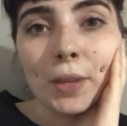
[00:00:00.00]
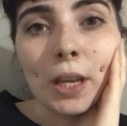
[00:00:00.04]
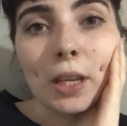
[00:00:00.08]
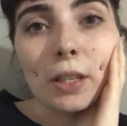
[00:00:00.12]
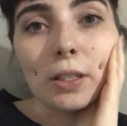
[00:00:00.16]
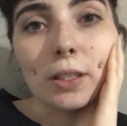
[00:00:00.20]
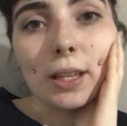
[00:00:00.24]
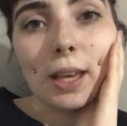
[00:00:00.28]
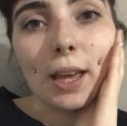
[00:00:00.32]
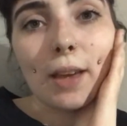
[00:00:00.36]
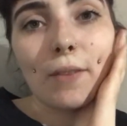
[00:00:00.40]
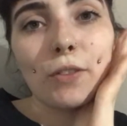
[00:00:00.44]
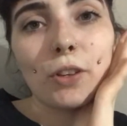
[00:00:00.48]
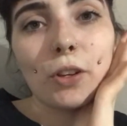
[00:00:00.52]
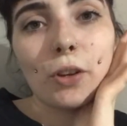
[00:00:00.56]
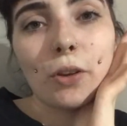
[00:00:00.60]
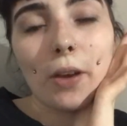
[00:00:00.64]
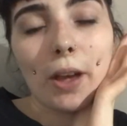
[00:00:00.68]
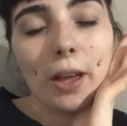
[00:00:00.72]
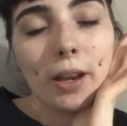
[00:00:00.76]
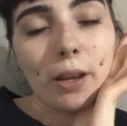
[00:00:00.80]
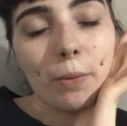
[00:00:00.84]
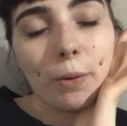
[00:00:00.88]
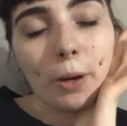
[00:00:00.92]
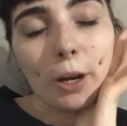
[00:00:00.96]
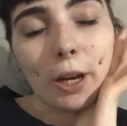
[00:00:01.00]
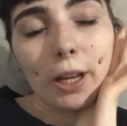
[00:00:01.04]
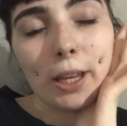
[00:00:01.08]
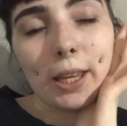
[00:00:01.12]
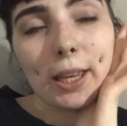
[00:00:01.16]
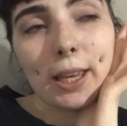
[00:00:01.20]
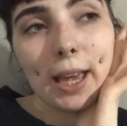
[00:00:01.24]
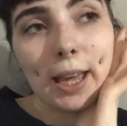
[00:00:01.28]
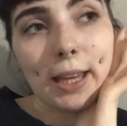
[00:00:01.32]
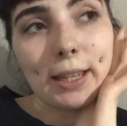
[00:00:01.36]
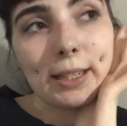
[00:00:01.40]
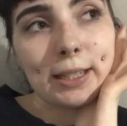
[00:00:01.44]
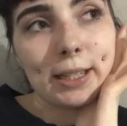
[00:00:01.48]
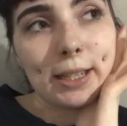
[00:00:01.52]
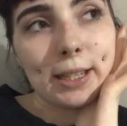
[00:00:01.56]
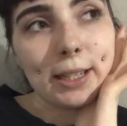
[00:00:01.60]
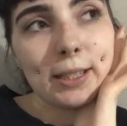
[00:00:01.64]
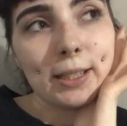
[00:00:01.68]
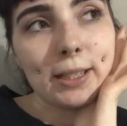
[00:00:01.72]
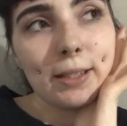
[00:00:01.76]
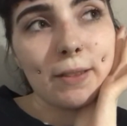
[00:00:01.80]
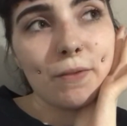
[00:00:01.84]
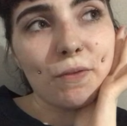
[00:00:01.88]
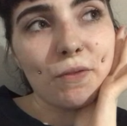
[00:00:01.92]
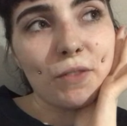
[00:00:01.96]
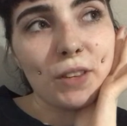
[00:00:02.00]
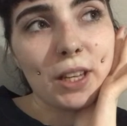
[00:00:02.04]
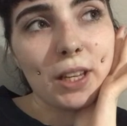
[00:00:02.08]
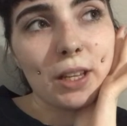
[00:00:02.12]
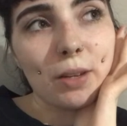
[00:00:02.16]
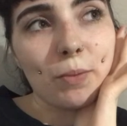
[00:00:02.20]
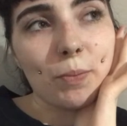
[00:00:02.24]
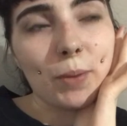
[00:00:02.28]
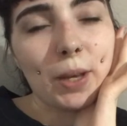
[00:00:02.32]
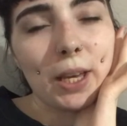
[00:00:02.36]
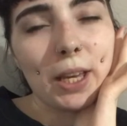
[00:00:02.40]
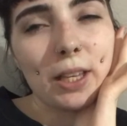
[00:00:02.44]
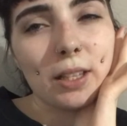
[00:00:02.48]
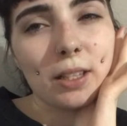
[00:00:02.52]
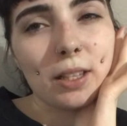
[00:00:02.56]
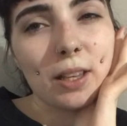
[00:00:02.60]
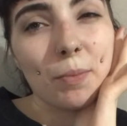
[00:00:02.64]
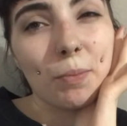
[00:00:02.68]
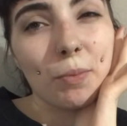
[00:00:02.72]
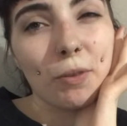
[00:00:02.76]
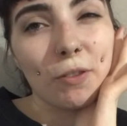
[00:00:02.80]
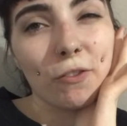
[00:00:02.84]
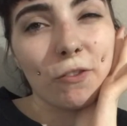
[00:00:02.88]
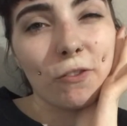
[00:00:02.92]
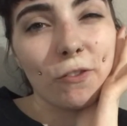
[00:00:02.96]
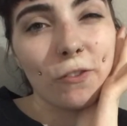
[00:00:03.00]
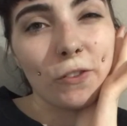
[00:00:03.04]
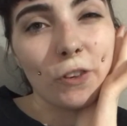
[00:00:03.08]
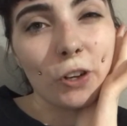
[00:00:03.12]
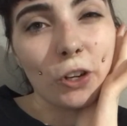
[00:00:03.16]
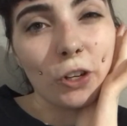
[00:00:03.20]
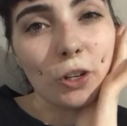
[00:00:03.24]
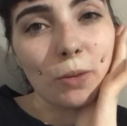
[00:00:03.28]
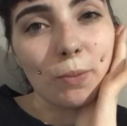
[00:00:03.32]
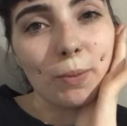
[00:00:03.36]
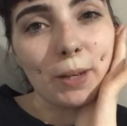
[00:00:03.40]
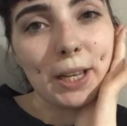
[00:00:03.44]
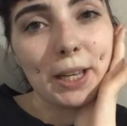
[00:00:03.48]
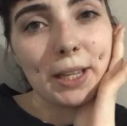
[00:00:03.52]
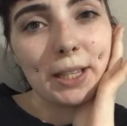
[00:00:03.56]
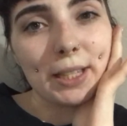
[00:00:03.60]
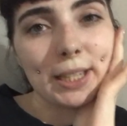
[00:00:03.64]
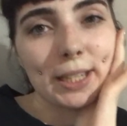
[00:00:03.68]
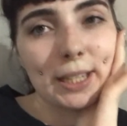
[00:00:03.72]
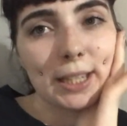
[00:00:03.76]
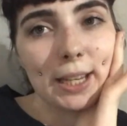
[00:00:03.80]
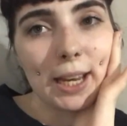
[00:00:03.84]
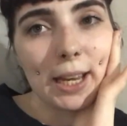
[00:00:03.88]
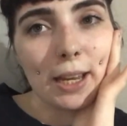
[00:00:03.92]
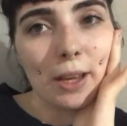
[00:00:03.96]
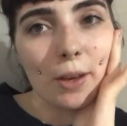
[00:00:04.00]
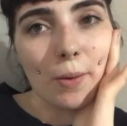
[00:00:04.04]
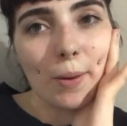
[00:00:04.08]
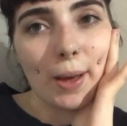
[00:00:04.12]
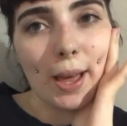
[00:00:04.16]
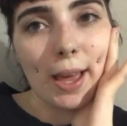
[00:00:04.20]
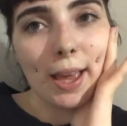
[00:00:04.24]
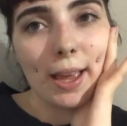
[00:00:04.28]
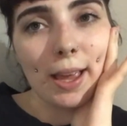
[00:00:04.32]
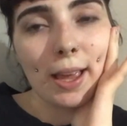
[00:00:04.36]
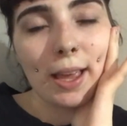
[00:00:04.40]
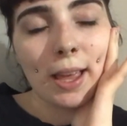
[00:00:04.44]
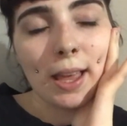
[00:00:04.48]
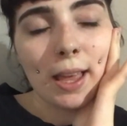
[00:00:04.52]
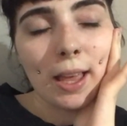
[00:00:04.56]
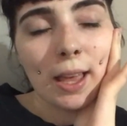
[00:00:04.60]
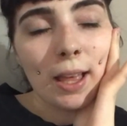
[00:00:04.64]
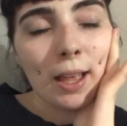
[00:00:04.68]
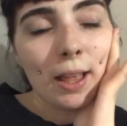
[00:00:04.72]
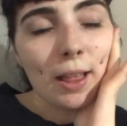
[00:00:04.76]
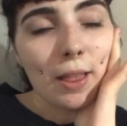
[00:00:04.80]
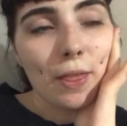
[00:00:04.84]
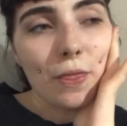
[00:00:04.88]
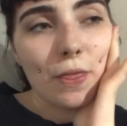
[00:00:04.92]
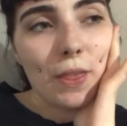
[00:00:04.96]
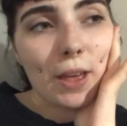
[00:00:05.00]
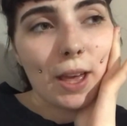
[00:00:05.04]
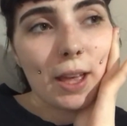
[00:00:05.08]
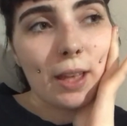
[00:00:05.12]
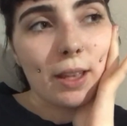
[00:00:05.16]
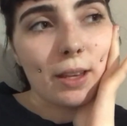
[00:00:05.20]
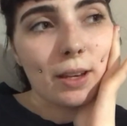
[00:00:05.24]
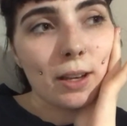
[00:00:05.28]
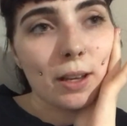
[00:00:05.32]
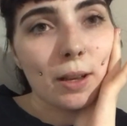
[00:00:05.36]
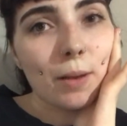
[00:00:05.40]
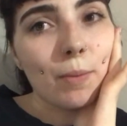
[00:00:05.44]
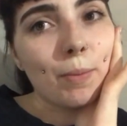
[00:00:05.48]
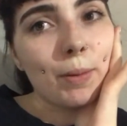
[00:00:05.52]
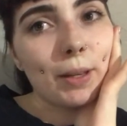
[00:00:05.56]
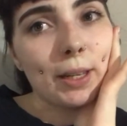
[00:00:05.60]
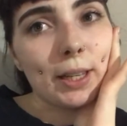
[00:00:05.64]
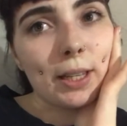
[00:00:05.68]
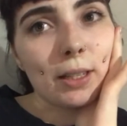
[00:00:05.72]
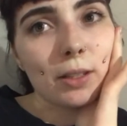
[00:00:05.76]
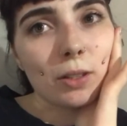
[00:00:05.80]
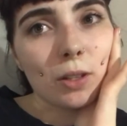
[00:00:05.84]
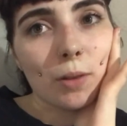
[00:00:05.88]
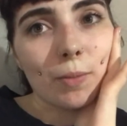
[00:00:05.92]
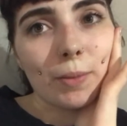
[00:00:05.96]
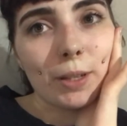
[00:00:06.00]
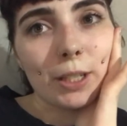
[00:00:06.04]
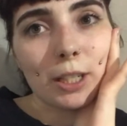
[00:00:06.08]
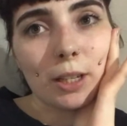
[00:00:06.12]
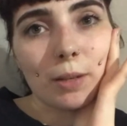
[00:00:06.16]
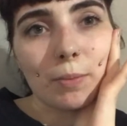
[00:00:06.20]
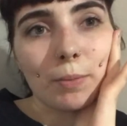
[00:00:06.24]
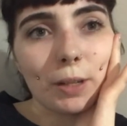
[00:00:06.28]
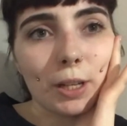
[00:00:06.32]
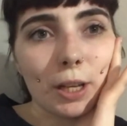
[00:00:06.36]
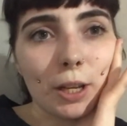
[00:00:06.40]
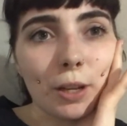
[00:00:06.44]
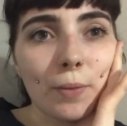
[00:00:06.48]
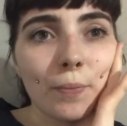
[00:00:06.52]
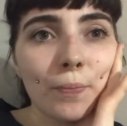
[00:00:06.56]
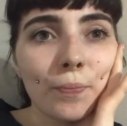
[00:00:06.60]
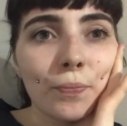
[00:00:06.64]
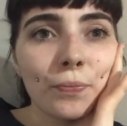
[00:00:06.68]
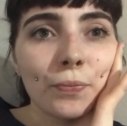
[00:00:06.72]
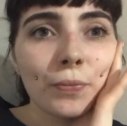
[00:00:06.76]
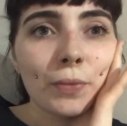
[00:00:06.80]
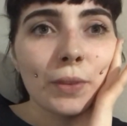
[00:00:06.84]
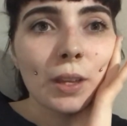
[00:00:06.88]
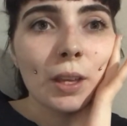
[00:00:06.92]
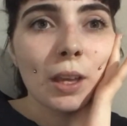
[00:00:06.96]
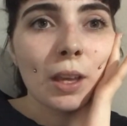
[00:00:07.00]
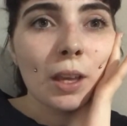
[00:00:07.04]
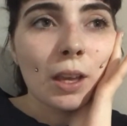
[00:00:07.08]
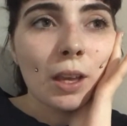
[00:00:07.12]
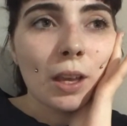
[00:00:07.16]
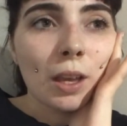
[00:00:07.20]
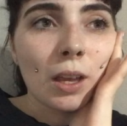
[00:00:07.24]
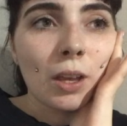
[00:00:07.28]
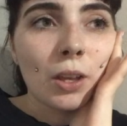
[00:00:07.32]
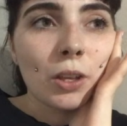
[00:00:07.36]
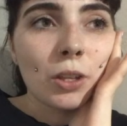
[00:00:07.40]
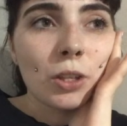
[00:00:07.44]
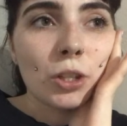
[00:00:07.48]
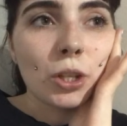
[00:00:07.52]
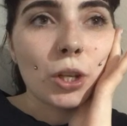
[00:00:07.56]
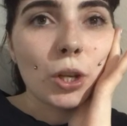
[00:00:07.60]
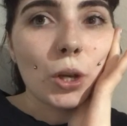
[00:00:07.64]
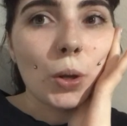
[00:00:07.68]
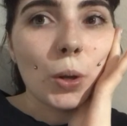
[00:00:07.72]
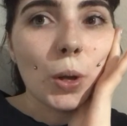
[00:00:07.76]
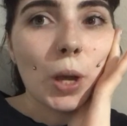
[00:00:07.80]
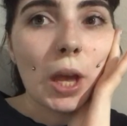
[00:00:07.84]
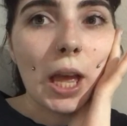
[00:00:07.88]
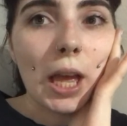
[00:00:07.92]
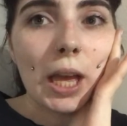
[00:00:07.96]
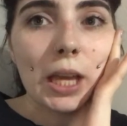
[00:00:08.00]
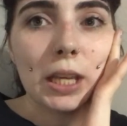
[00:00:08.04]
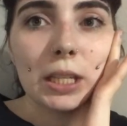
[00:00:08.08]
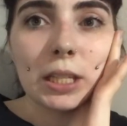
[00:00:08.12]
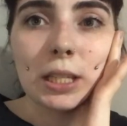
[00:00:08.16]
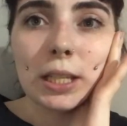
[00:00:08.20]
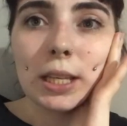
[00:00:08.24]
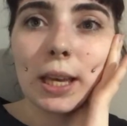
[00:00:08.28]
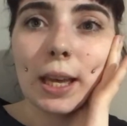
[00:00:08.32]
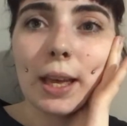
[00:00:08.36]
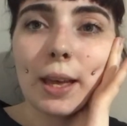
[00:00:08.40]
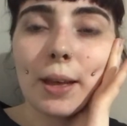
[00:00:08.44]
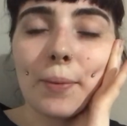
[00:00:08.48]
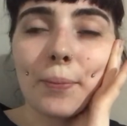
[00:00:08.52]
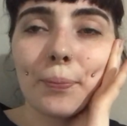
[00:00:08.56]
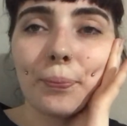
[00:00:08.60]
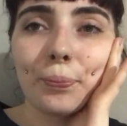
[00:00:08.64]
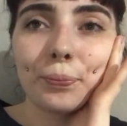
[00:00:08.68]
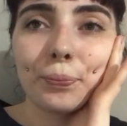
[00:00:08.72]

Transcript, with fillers: So yeah, if you know anywhere I can get decent vegan pizza, preferably to take away, then please comment down below so yeah